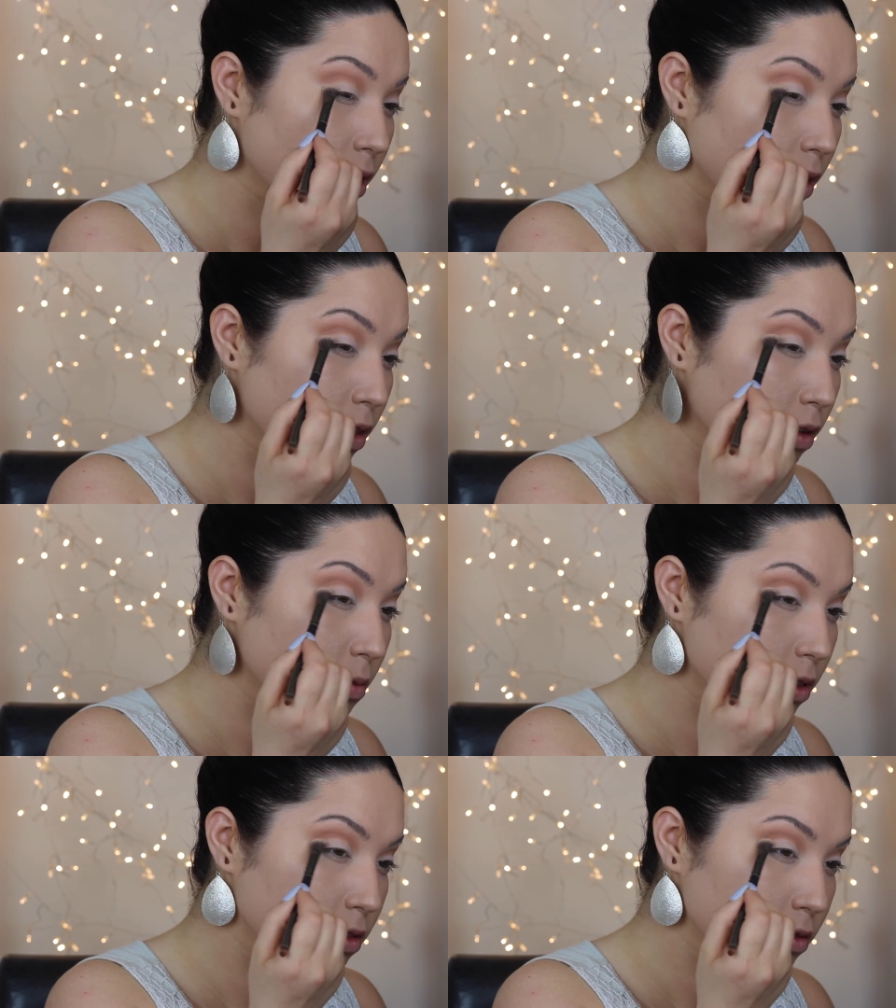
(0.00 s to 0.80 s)
and I'm going
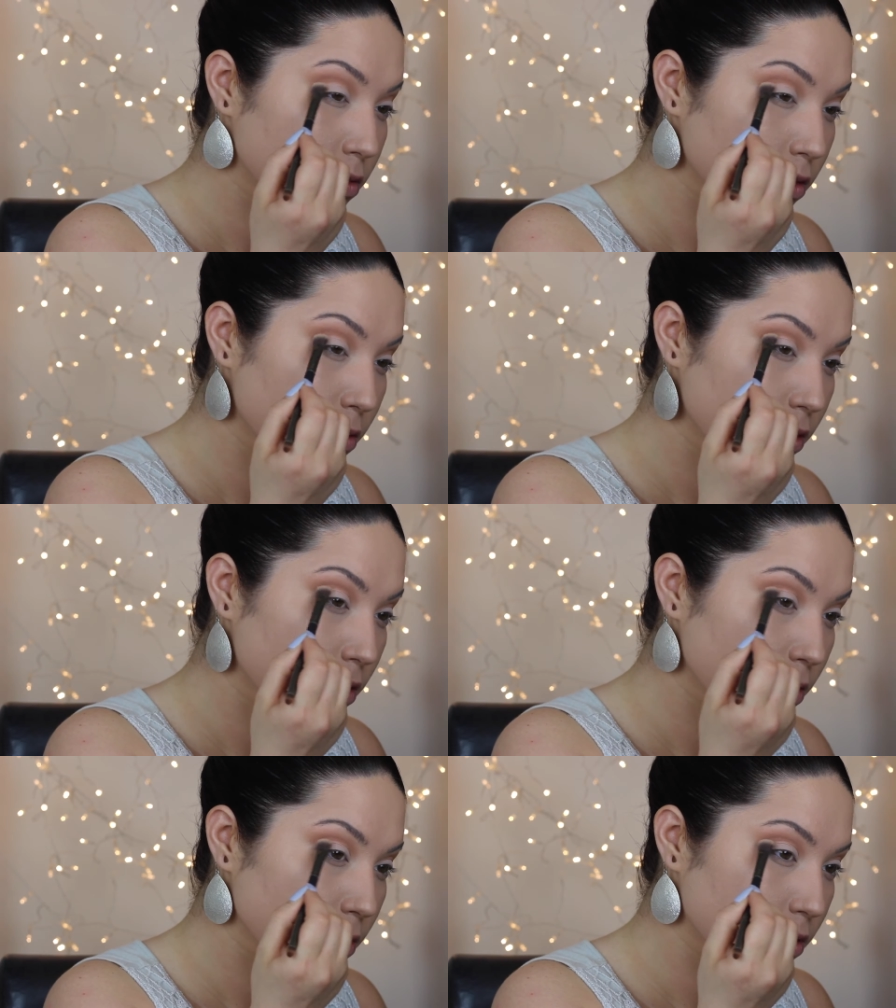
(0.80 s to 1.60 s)
to grab that
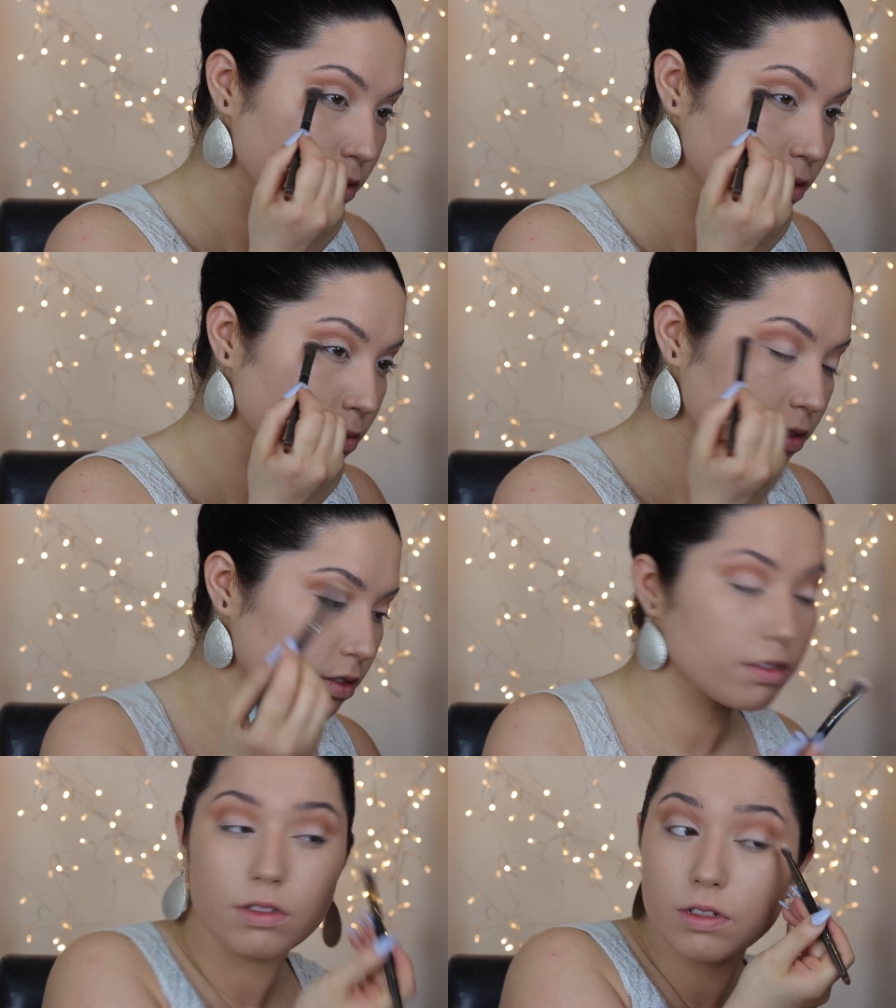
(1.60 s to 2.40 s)
with my
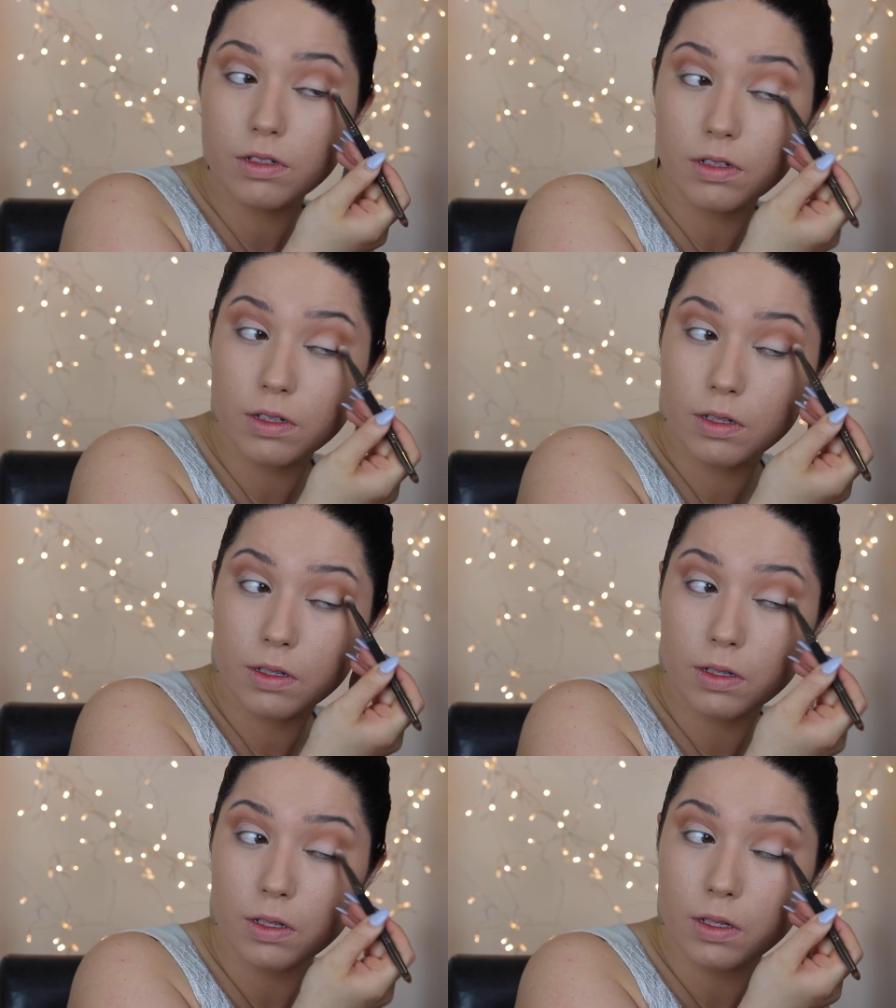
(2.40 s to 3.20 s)
Crown
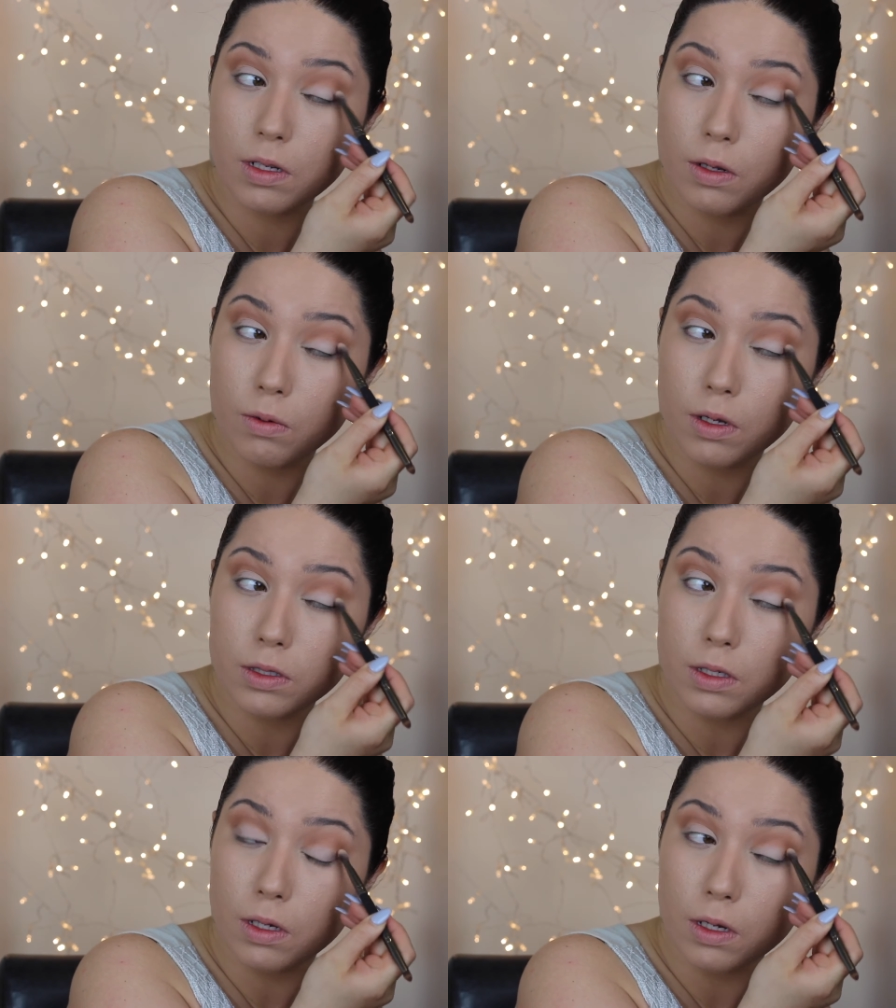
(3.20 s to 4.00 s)
um, flat
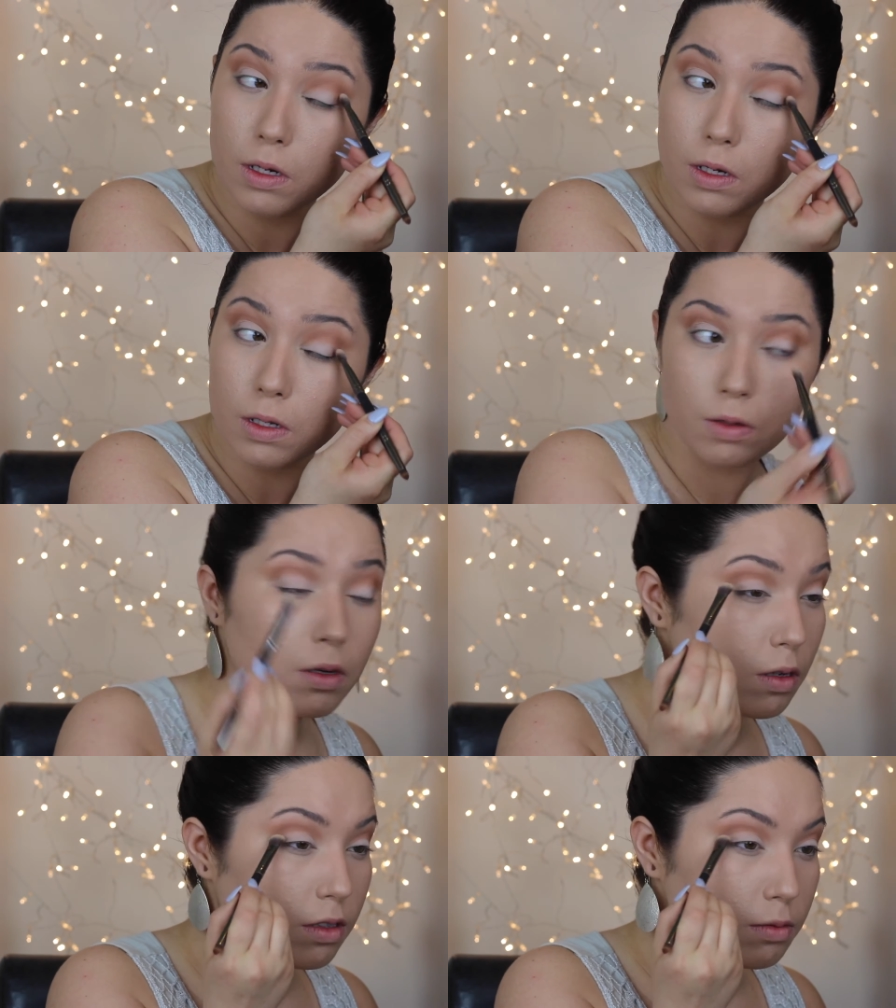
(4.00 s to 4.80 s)
shader brush.
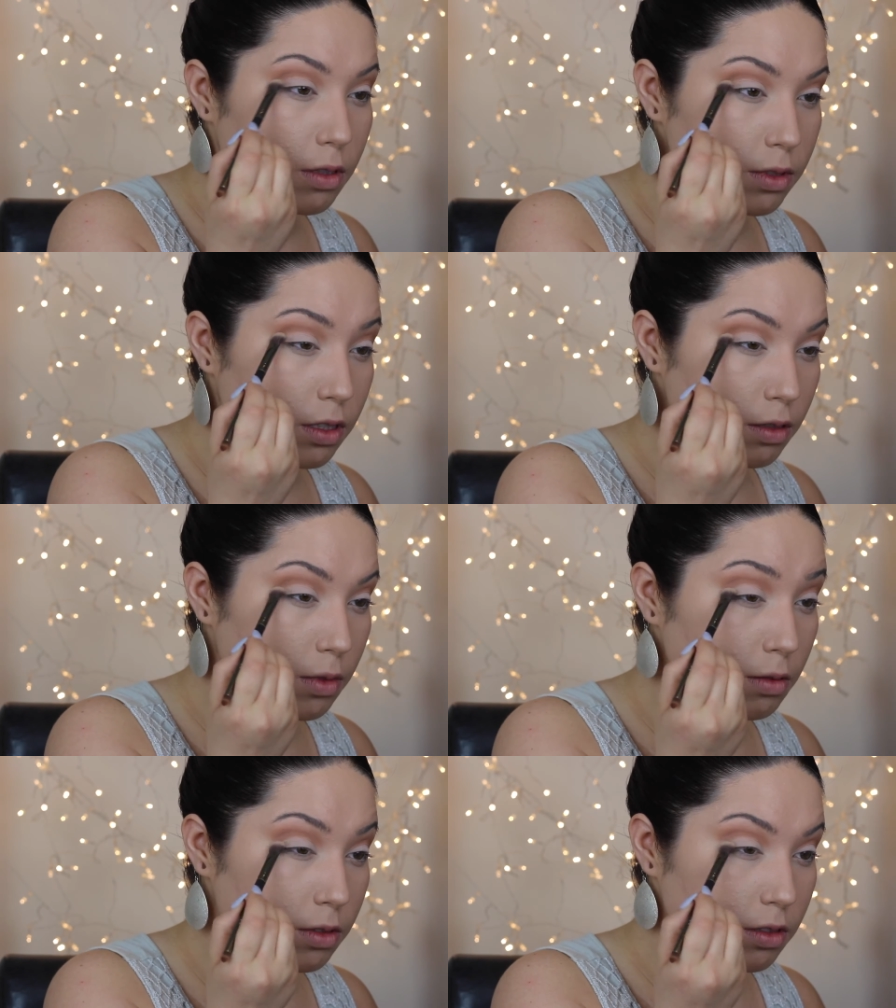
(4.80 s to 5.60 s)
And I'm
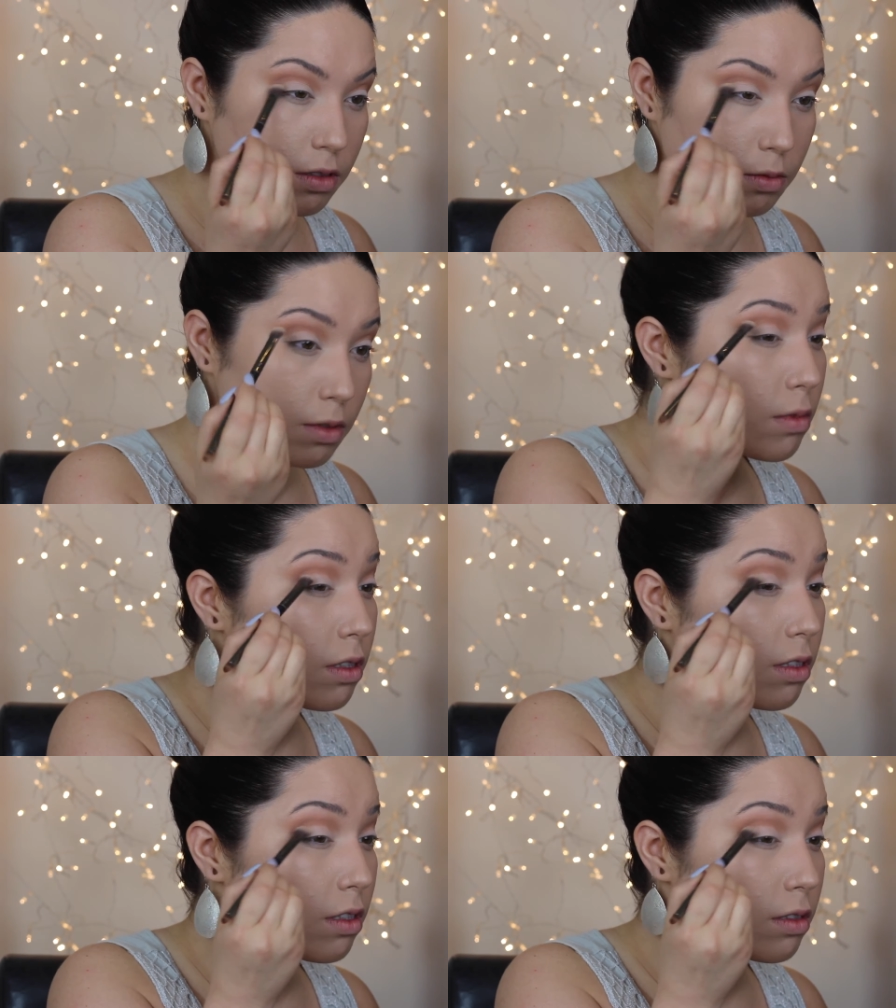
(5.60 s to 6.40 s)
only going to put
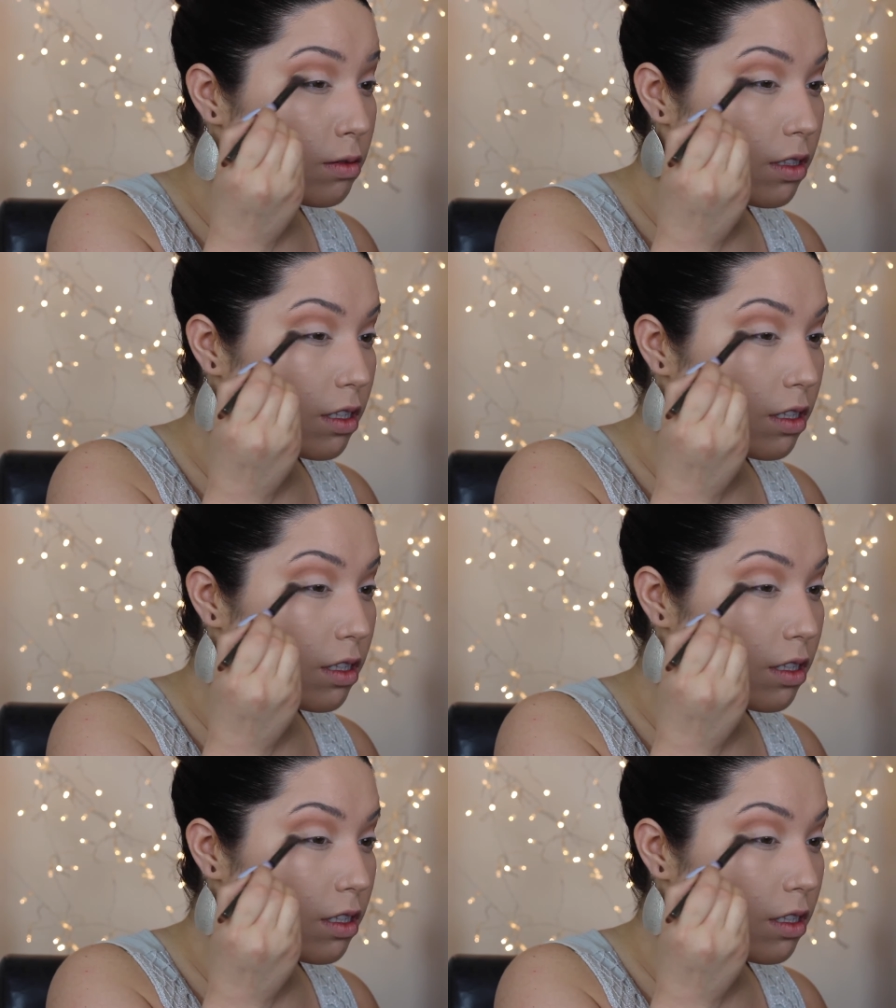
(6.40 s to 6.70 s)
this on the